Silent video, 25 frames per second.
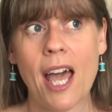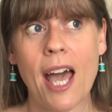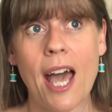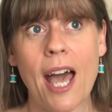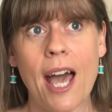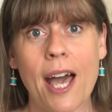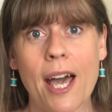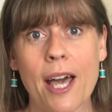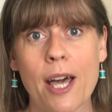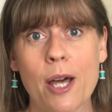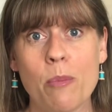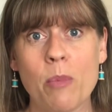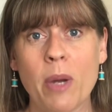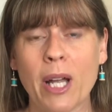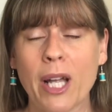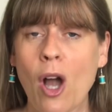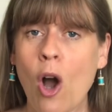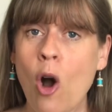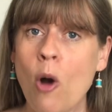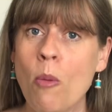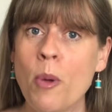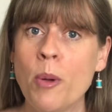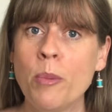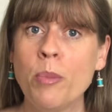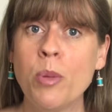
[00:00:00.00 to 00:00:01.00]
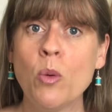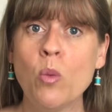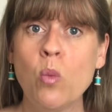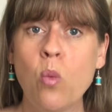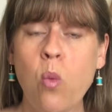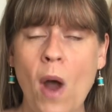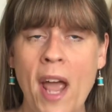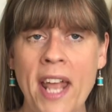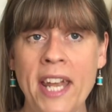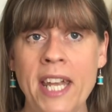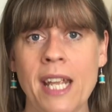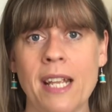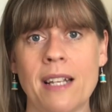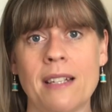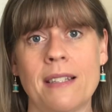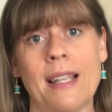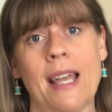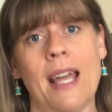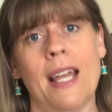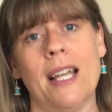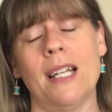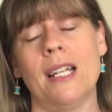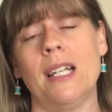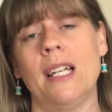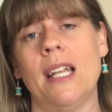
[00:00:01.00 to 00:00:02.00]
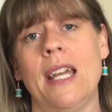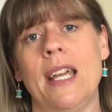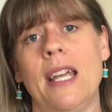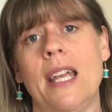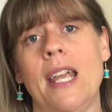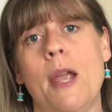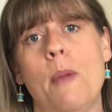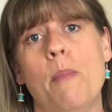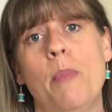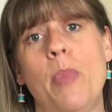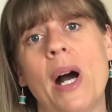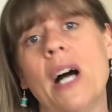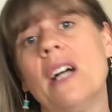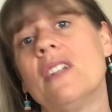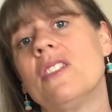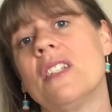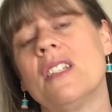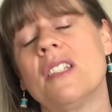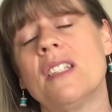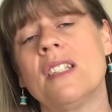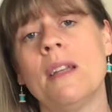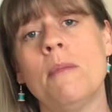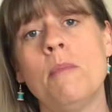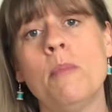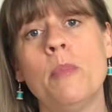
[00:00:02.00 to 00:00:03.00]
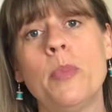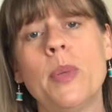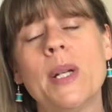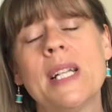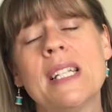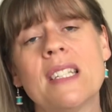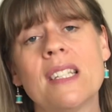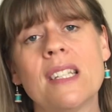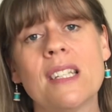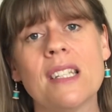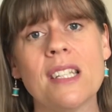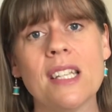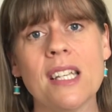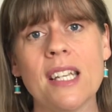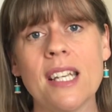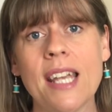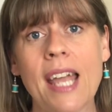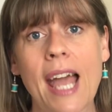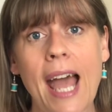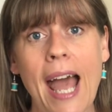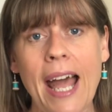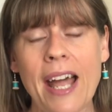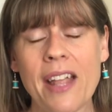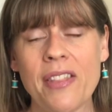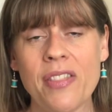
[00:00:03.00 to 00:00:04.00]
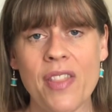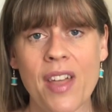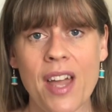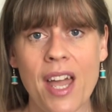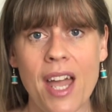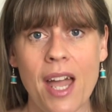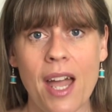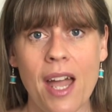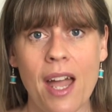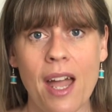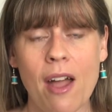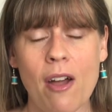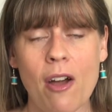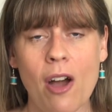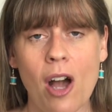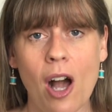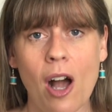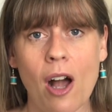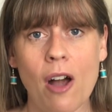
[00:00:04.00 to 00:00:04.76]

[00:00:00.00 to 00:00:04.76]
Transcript: um, I can't remember when exactly, but Simplicity had their